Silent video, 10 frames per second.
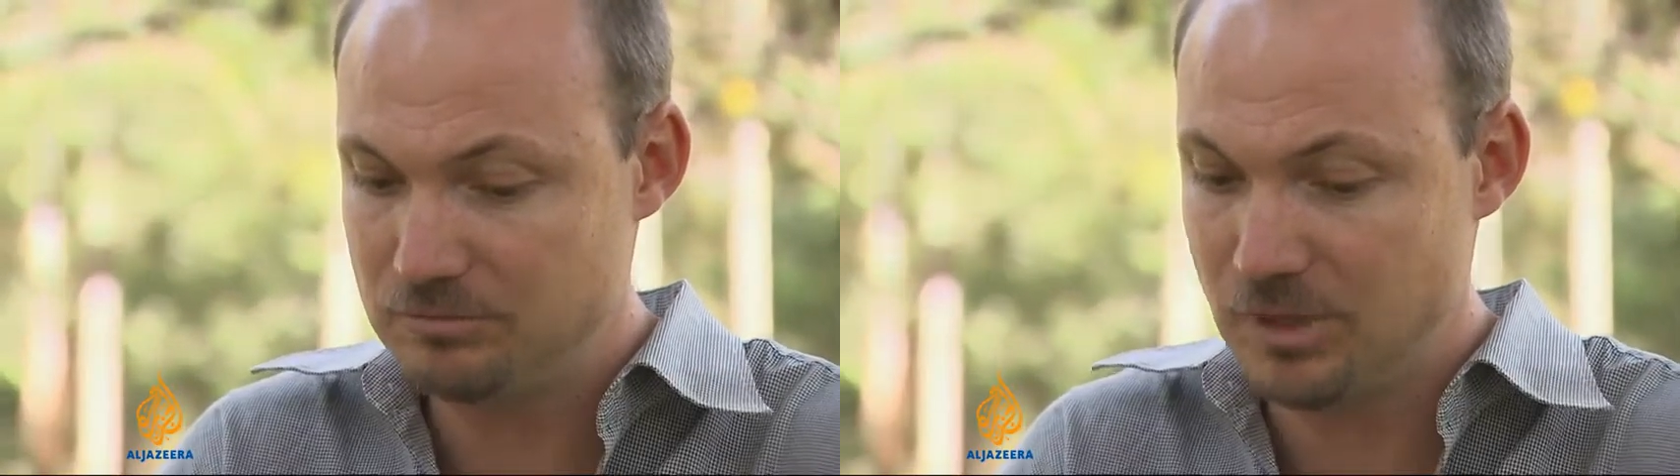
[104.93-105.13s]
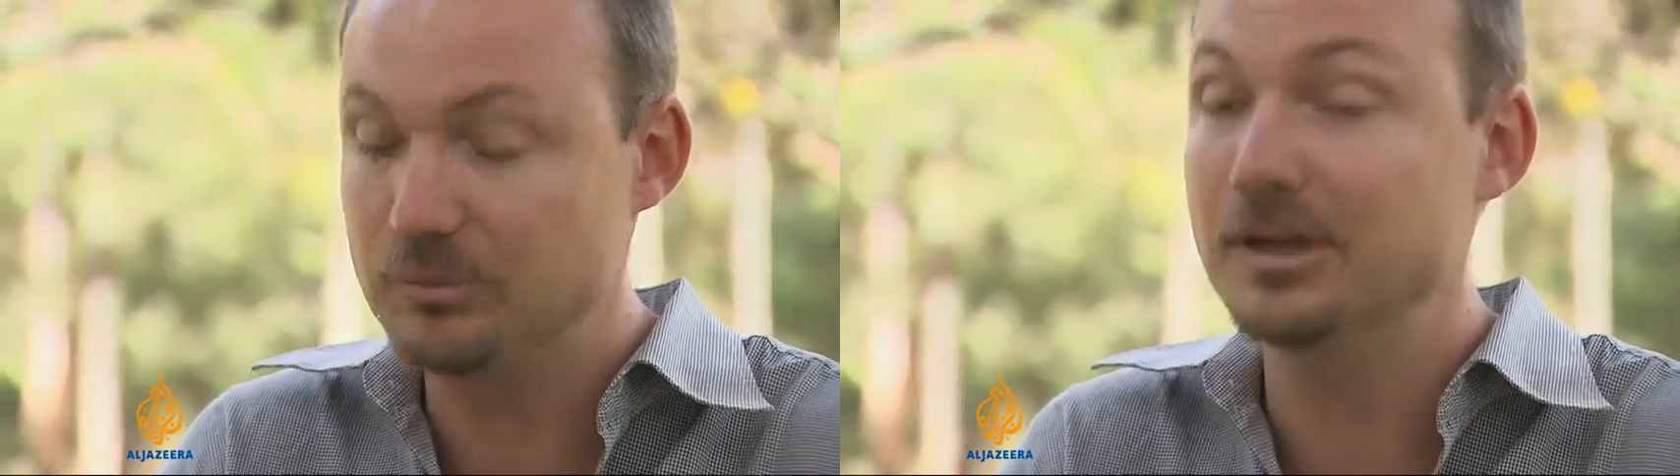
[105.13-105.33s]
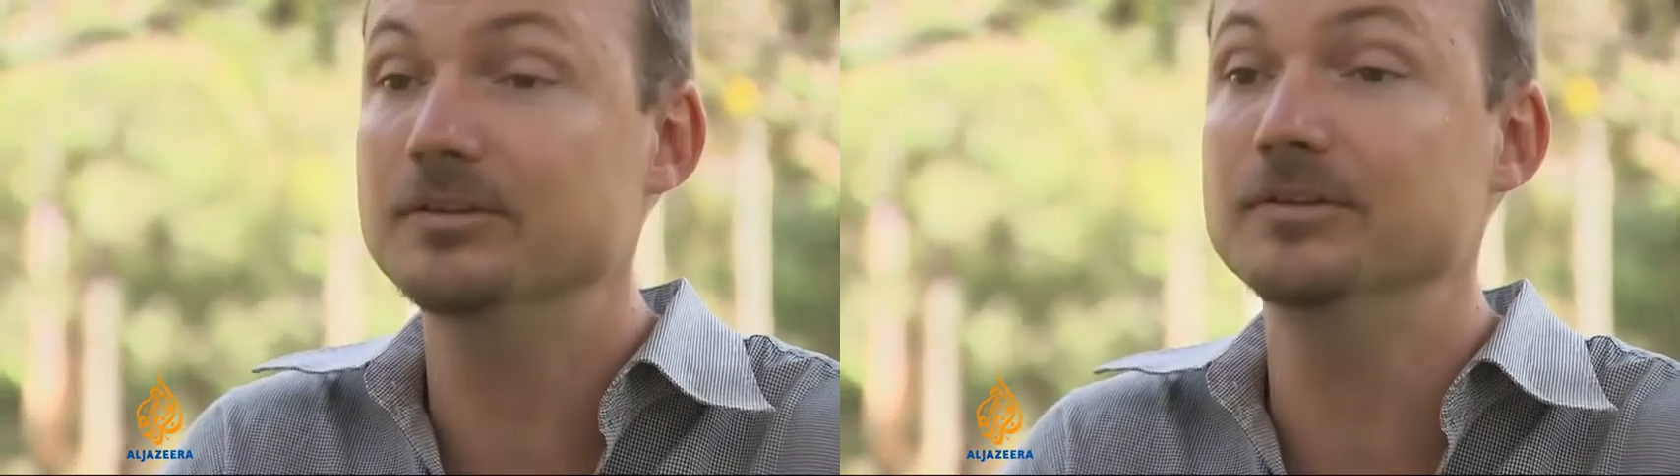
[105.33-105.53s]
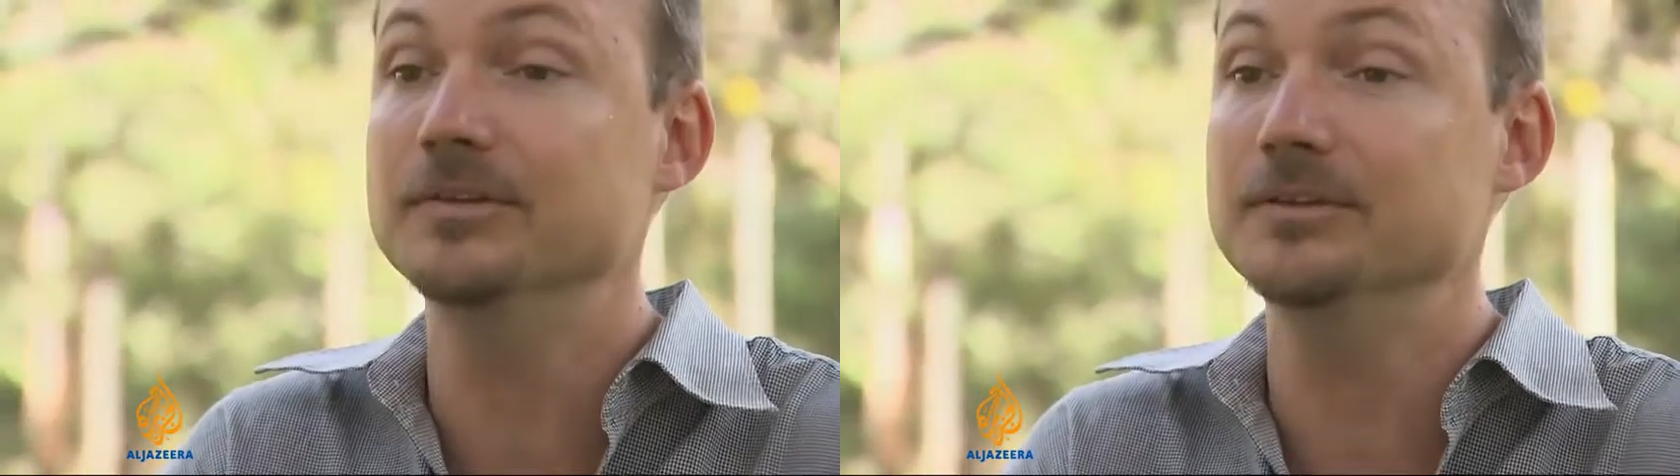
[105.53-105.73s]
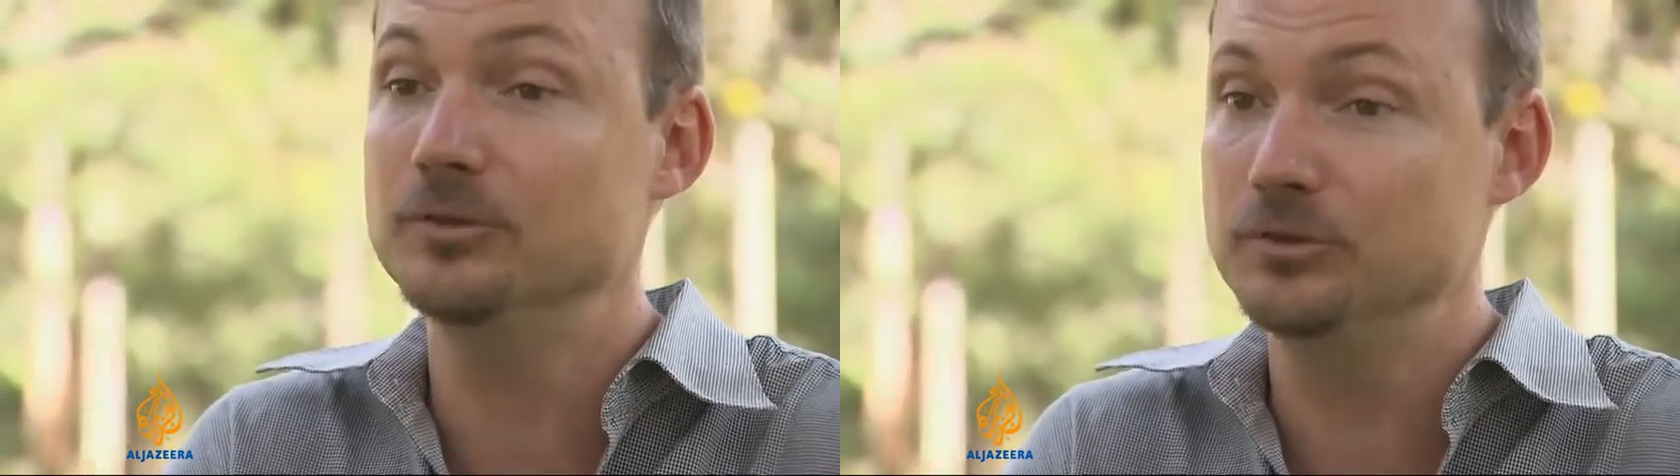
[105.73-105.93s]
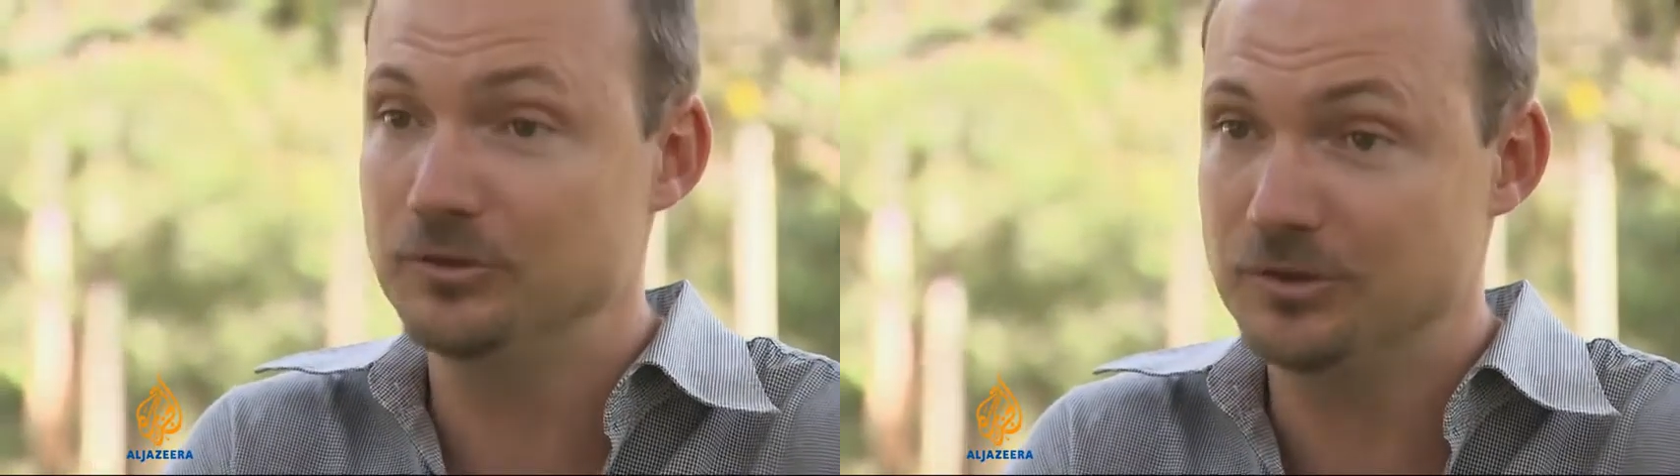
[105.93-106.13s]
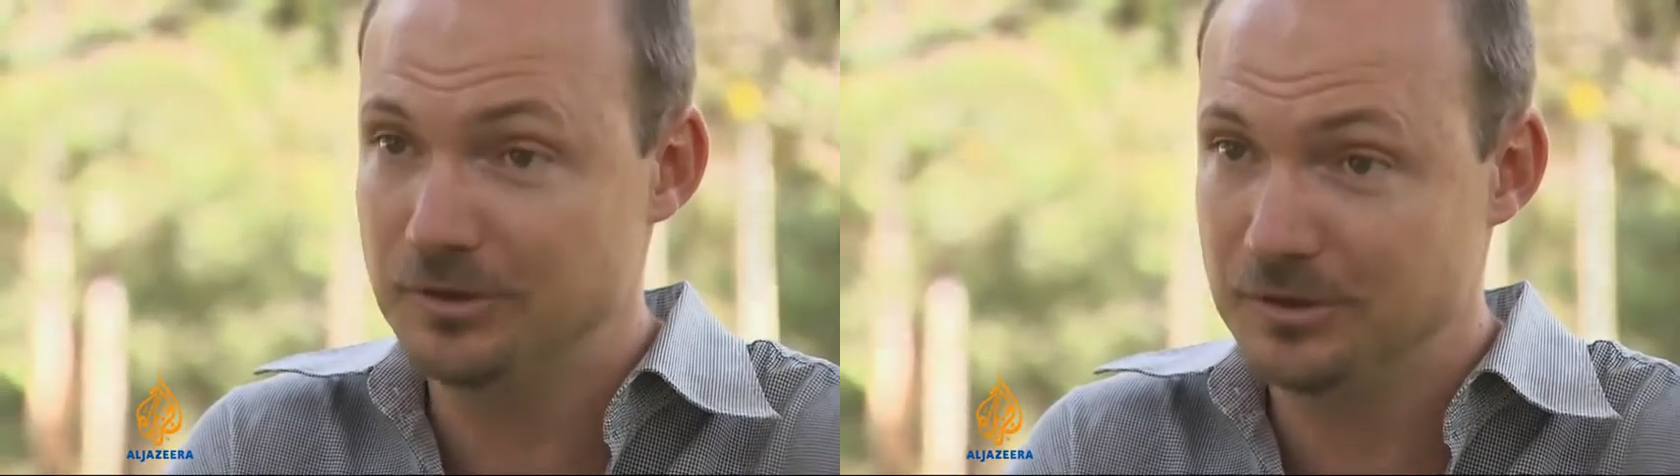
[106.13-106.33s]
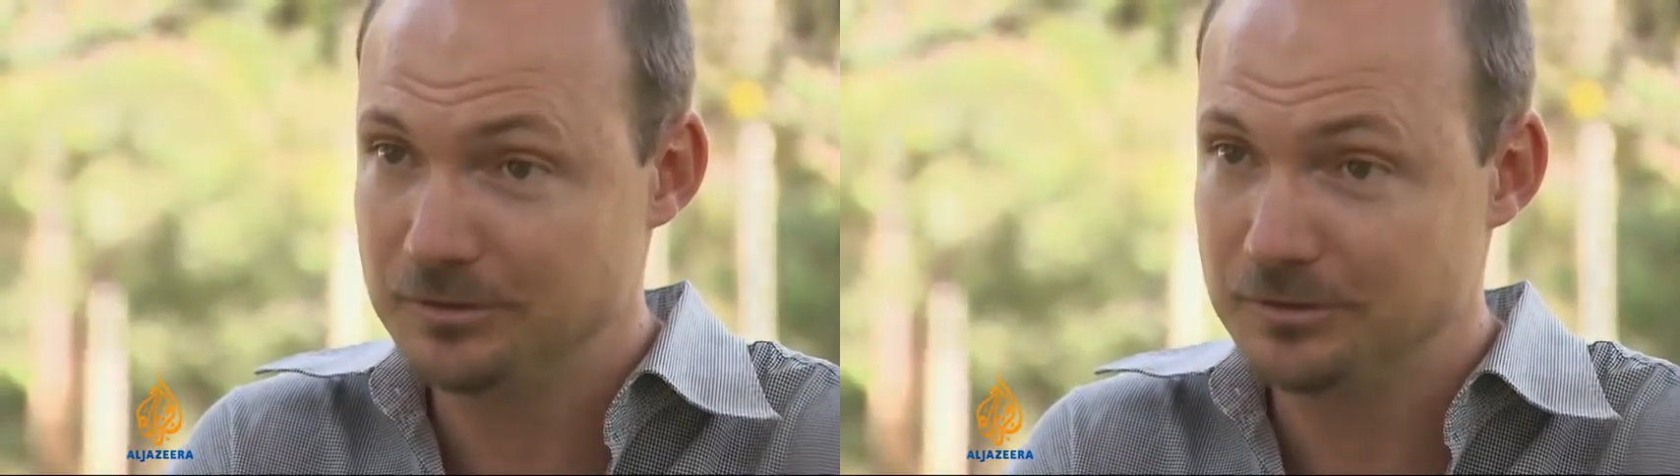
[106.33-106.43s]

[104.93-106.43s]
are relatively food secure,